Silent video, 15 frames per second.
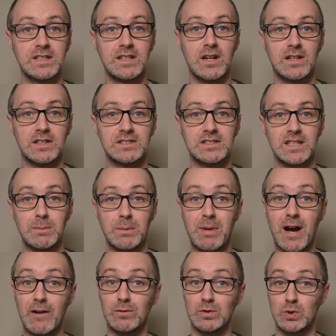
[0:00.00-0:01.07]
and garnishes can be
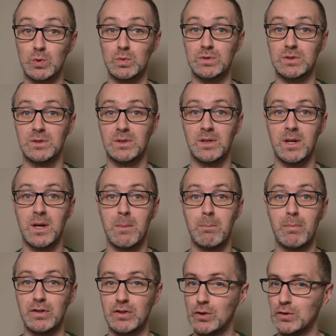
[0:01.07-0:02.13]
powerful tools,
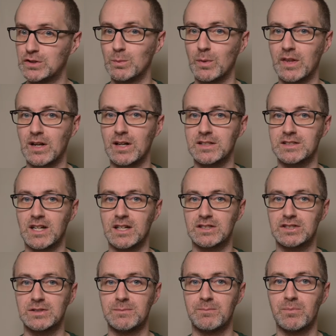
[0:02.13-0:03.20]
but use them with a light
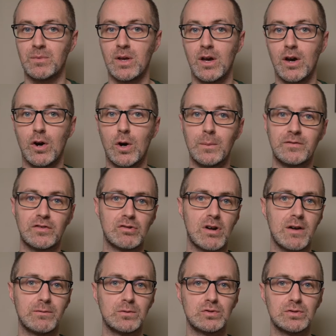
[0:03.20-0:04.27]
touch. Opt for
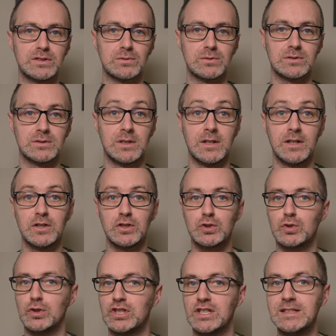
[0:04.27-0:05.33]
artful drizzles,
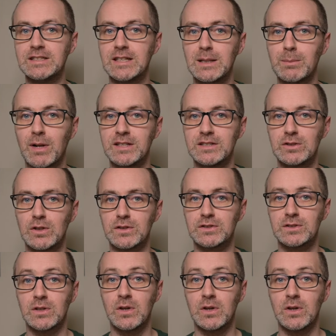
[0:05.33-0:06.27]
strategically placed dots,